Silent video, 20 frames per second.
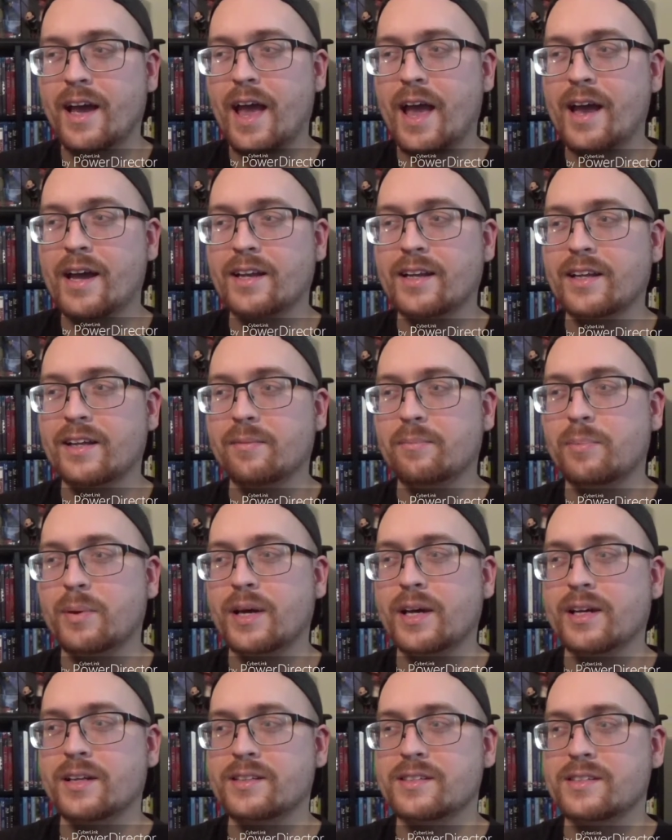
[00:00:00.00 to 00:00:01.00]
and he
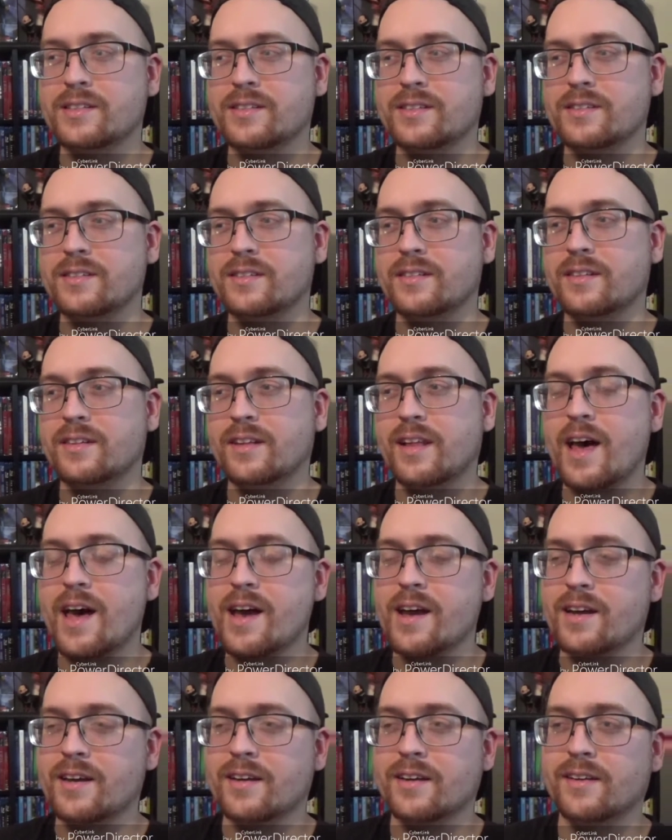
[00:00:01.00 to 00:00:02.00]
picks
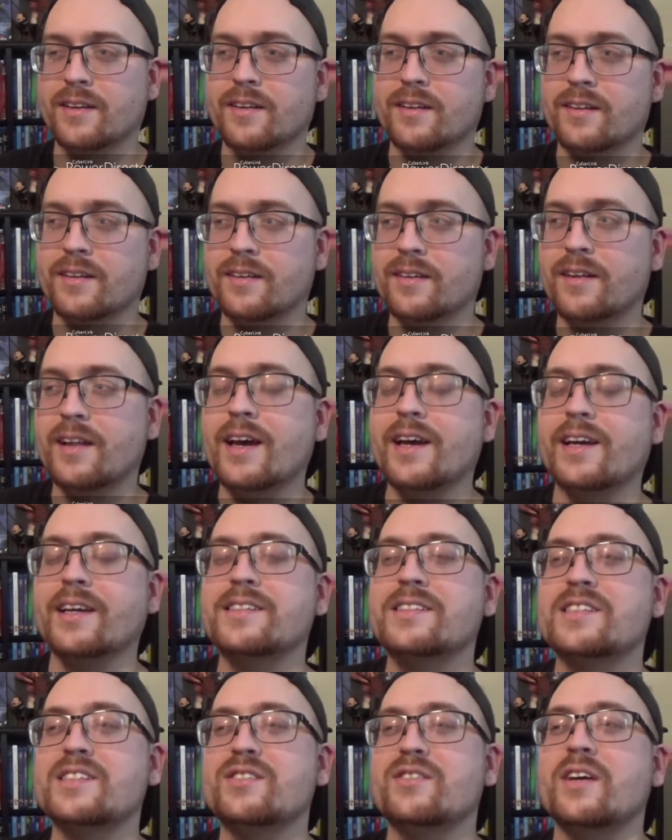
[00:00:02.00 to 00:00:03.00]
like like
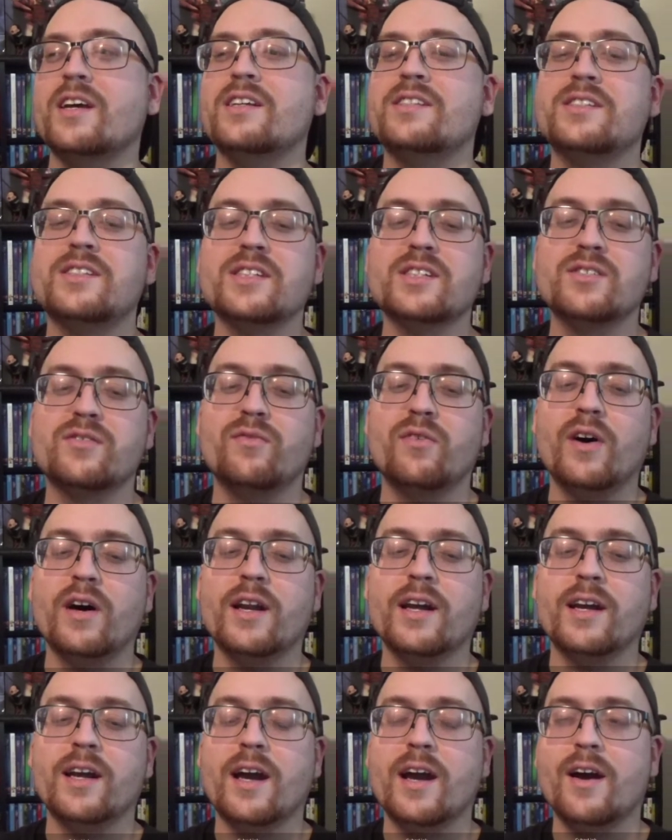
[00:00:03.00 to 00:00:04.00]
it's just it's just
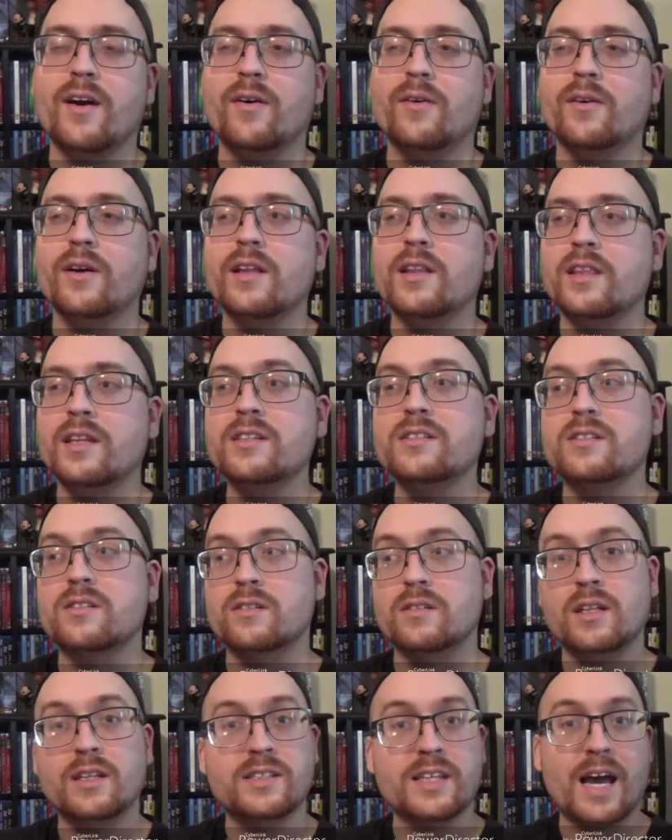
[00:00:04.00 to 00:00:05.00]
funny how these
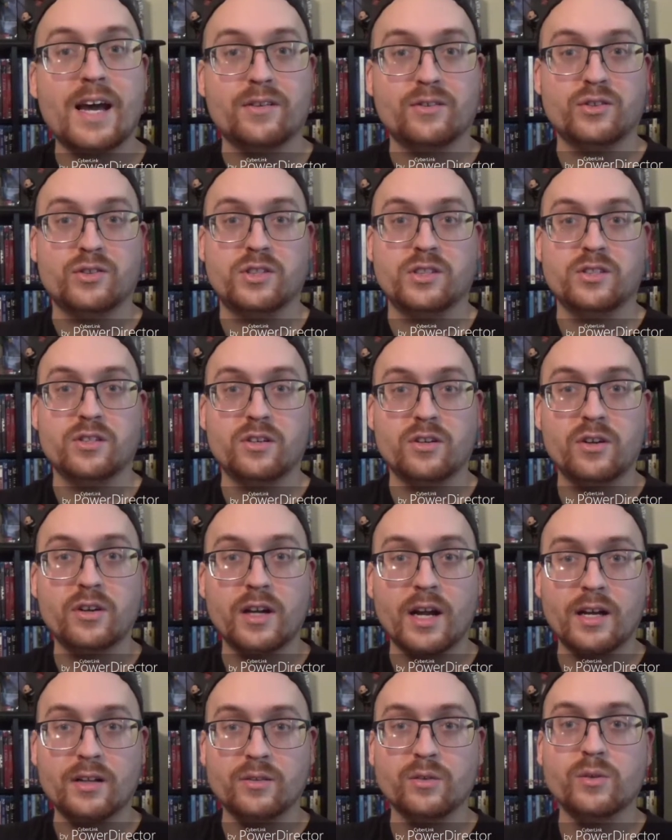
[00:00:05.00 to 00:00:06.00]
these actresses are
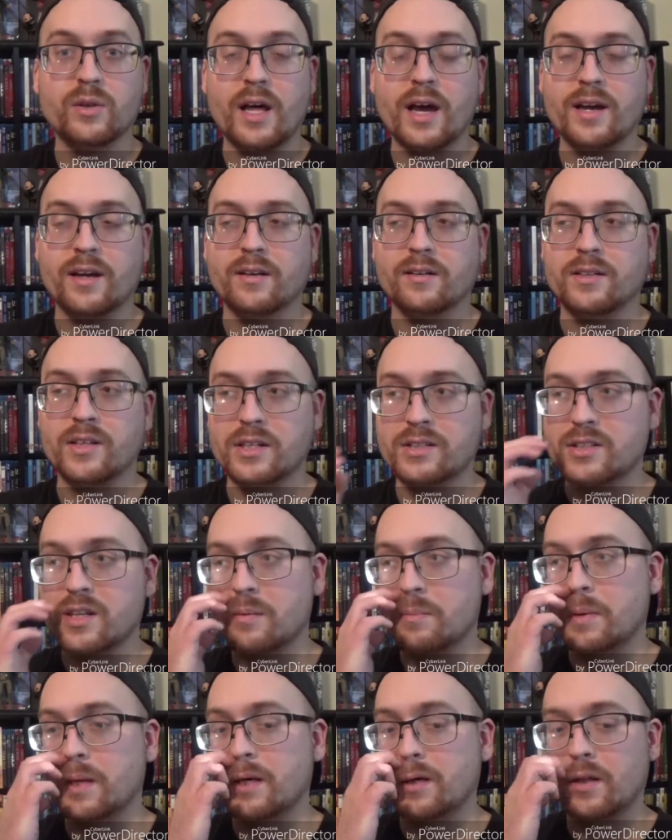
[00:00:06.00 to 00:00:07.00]
good. I do like
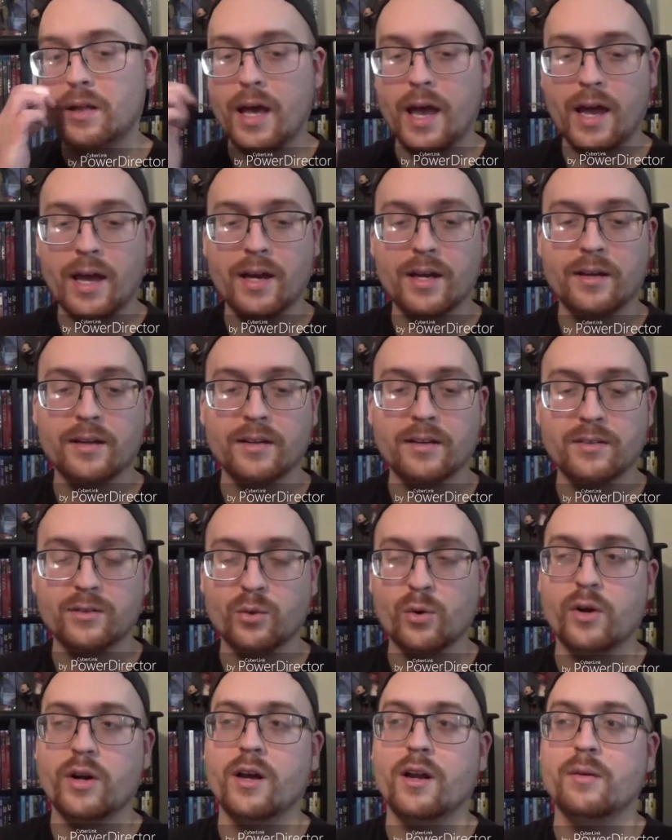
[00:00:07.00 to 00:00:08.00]
Jessica Biel and
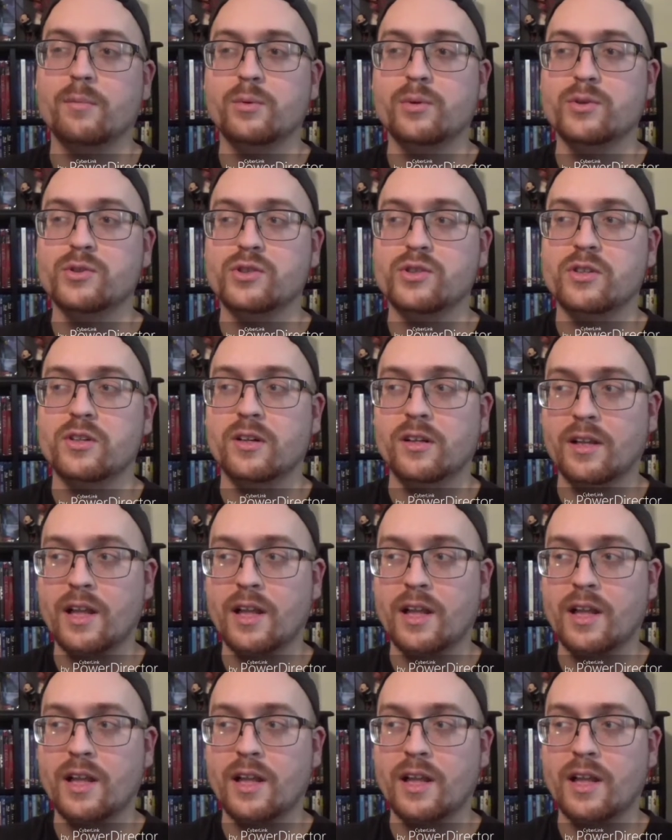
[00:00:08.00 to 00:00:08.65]
Jordana Brewster a